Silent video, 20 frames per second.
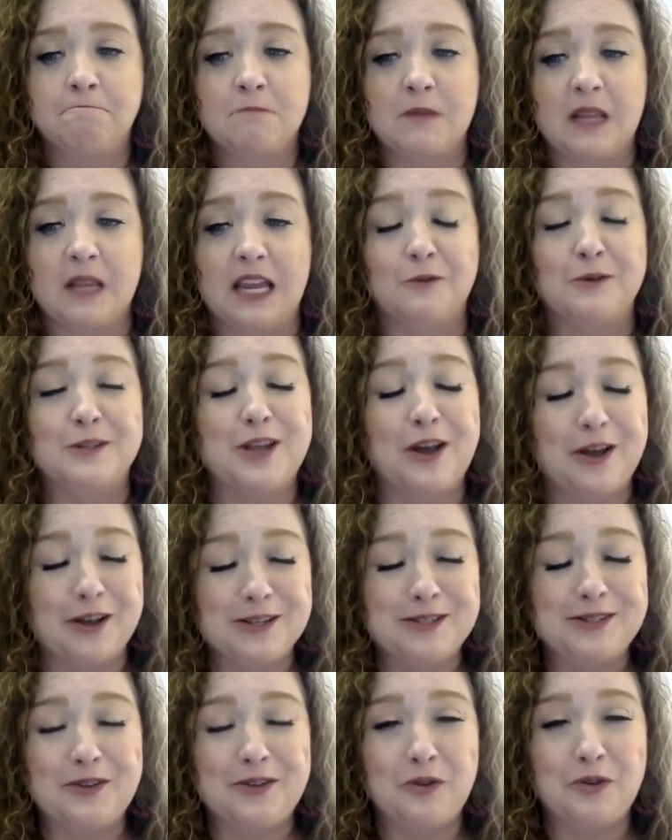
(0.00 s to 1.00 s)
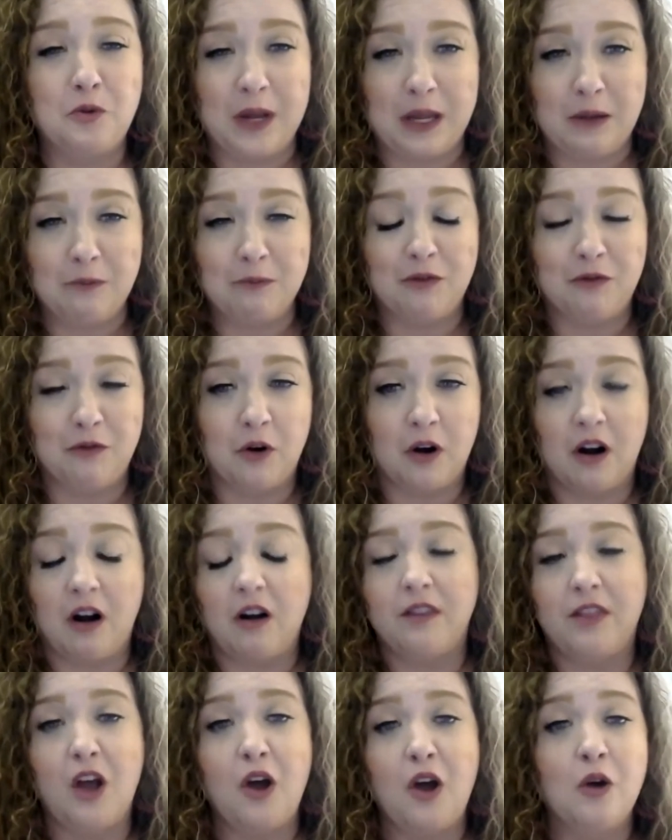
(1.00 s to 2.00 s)
It was also the week before
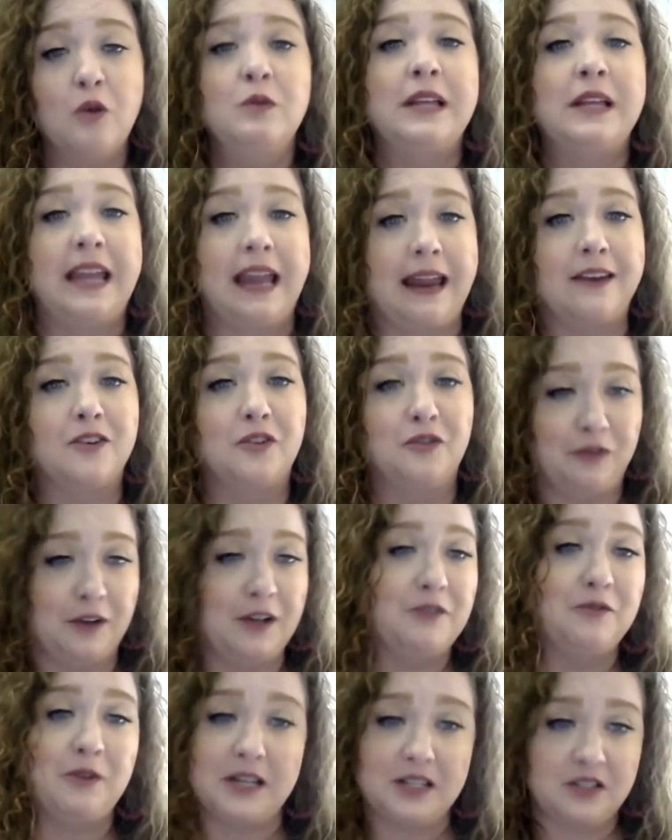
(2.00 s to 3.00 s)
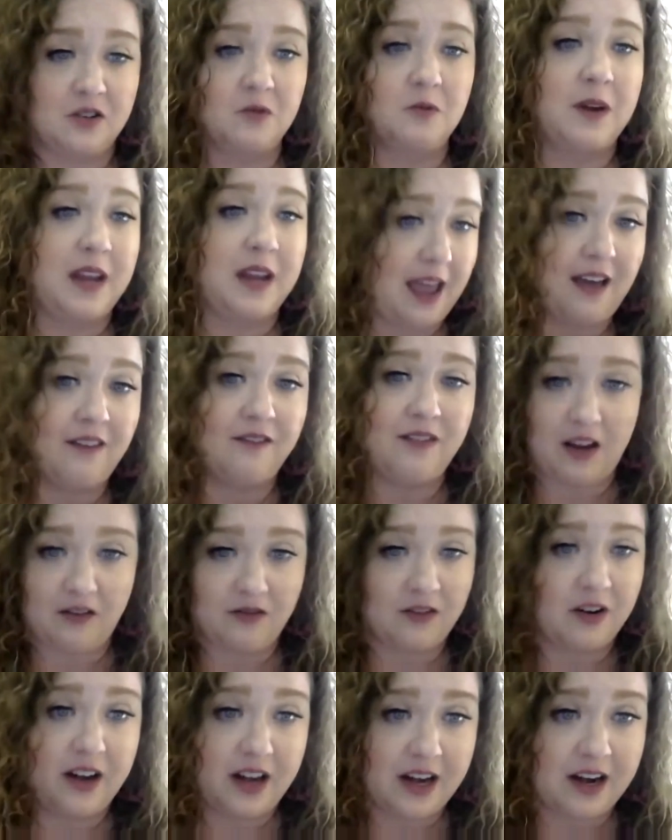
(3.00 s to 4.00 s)
the only annual fundraiser we have
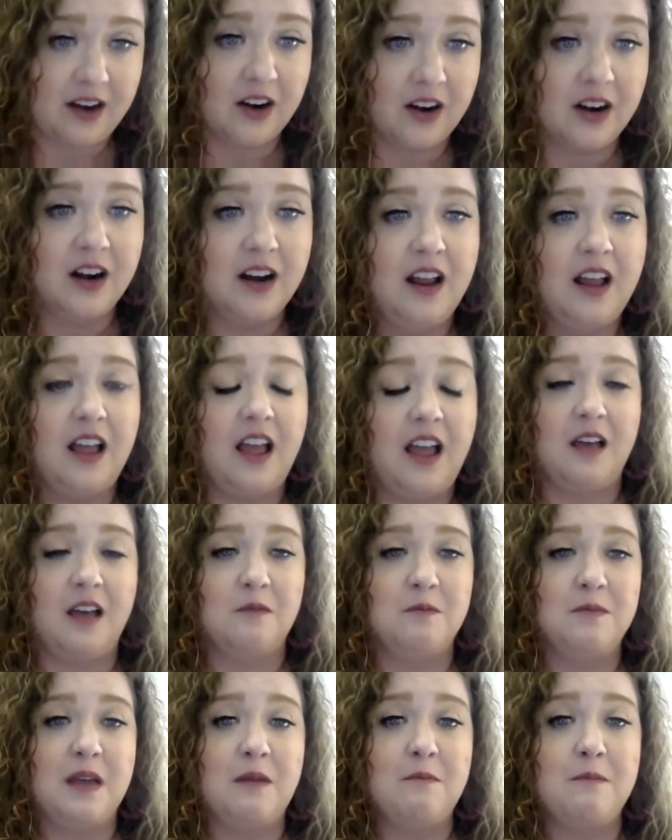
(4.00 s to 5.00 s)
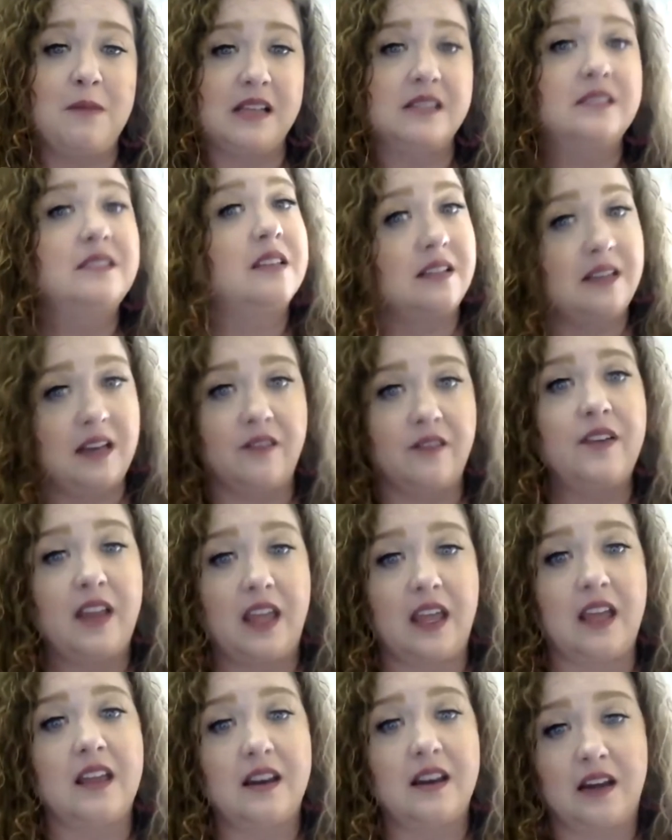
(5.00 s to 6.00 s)
every year that makes
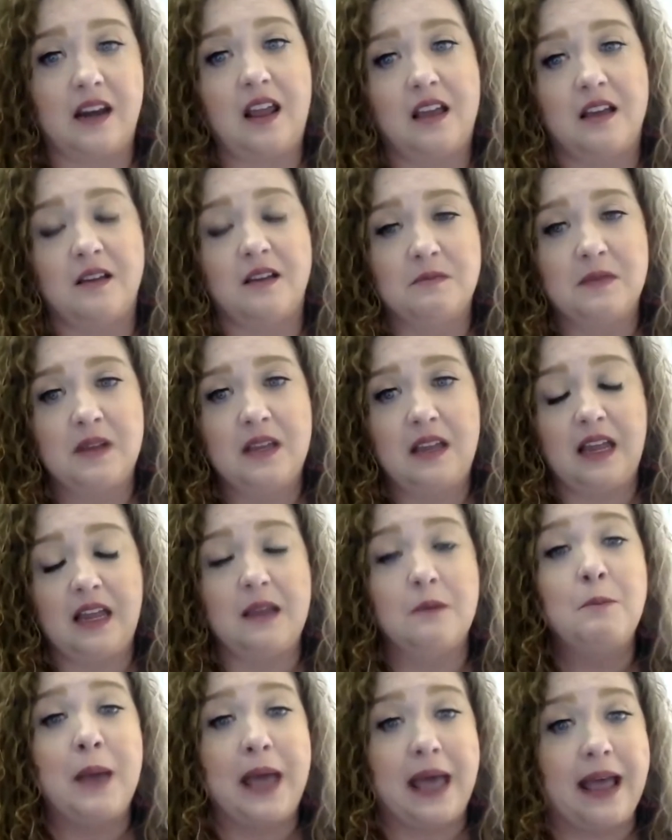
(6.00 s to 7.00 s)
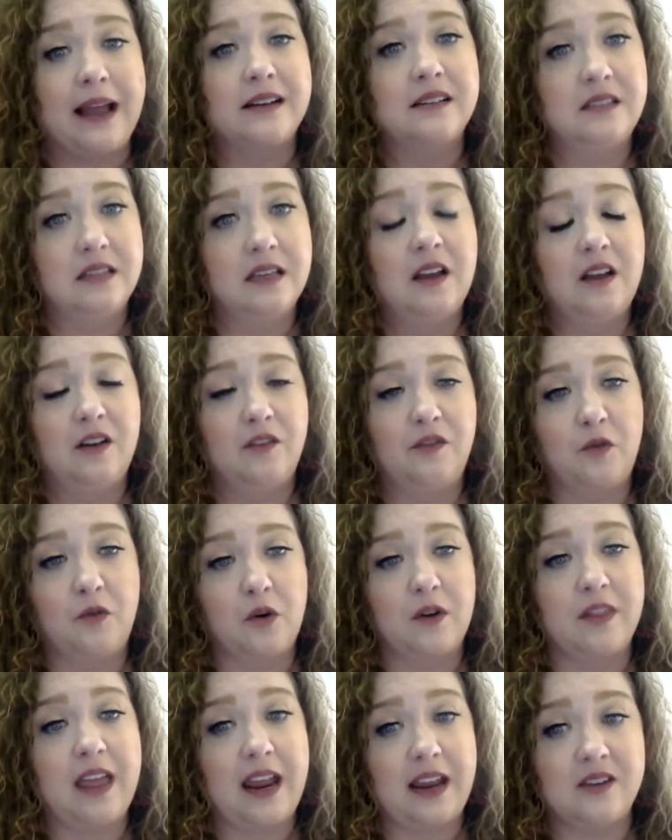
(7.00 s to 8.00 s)
significant impact
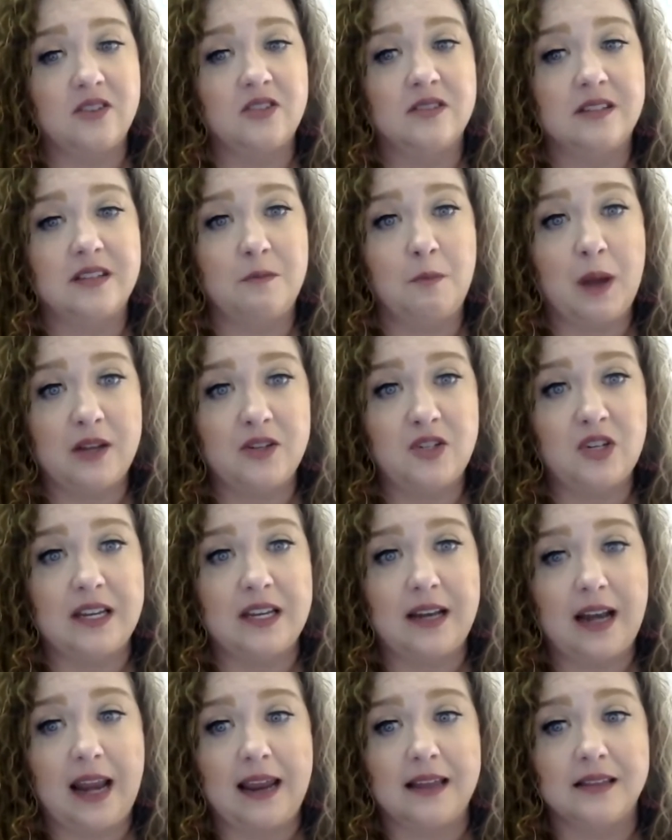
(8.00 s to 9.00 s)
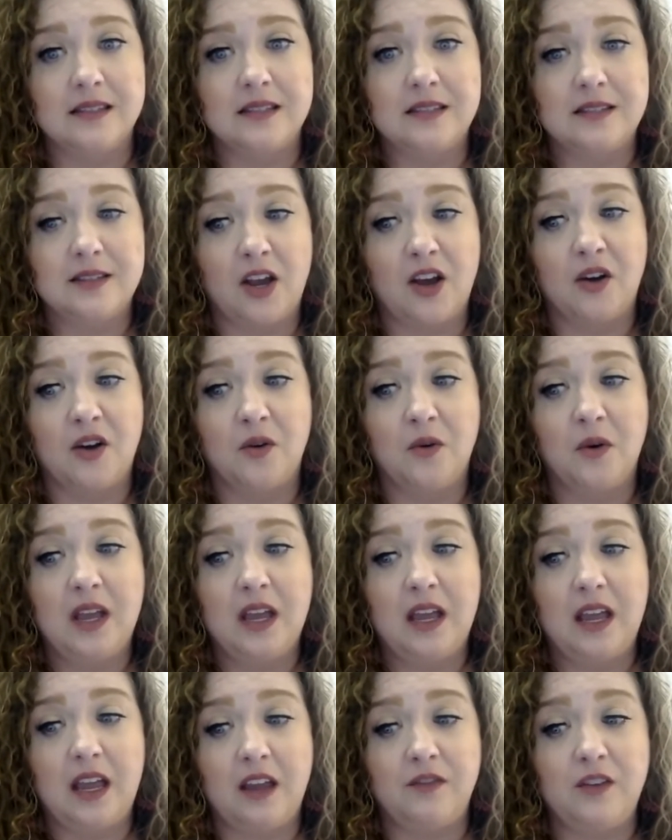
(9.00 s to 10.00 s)
for the agency budget. And so
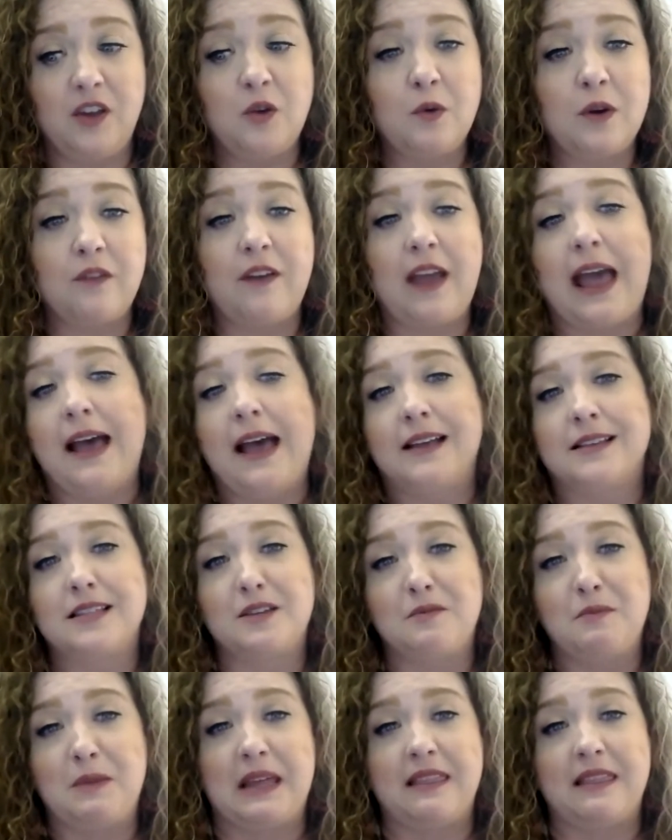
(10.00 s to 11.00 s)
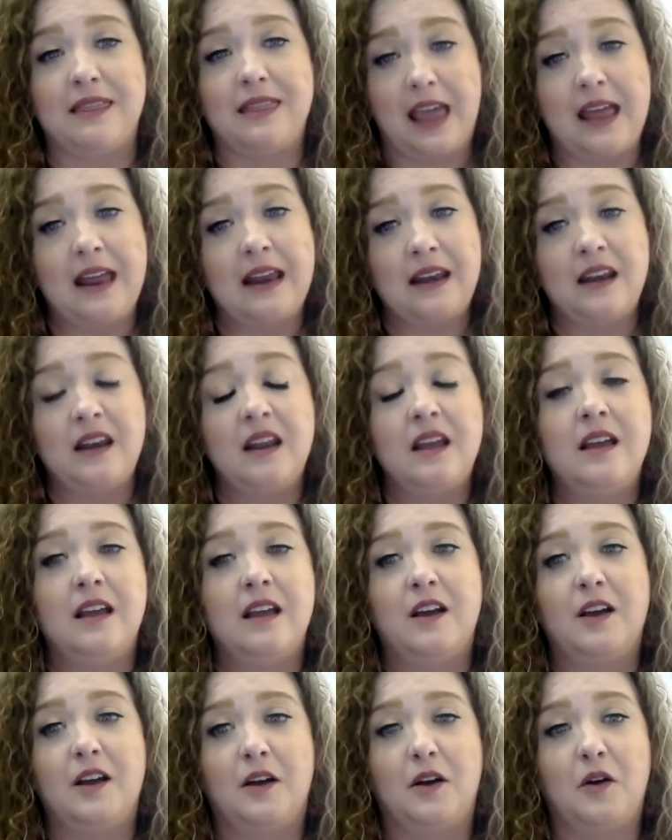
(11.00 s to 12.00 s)
if you would have asked me then
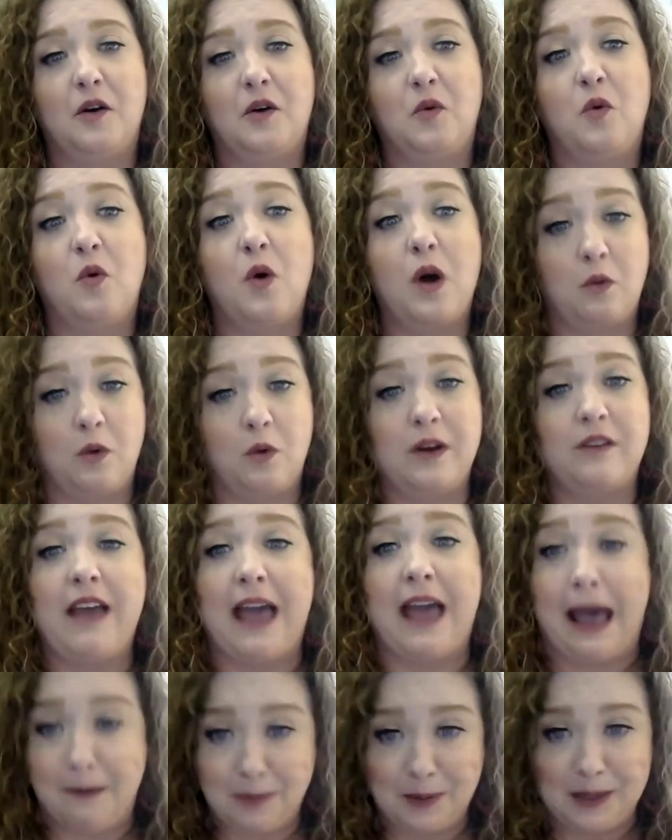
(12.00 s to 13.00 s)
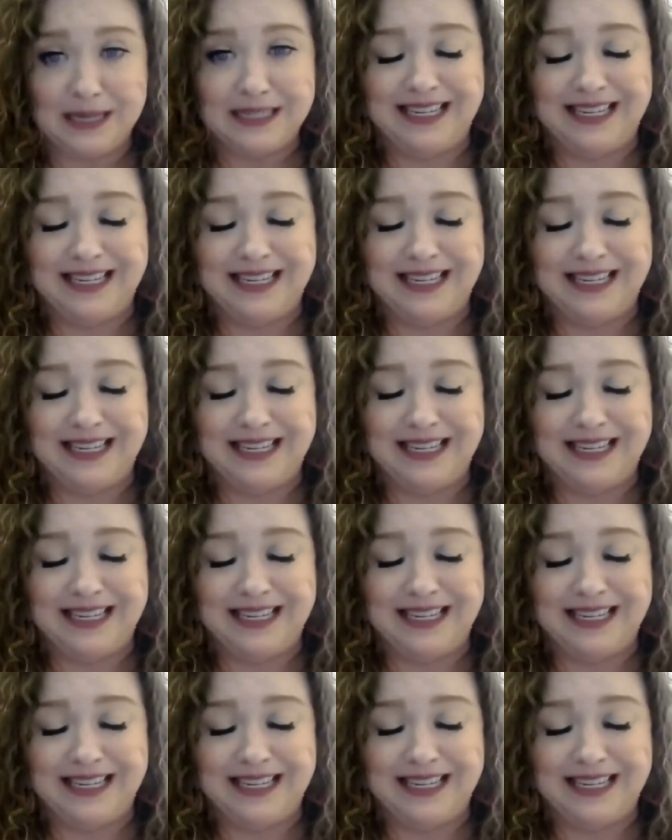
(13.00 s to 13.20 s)
what would have happened,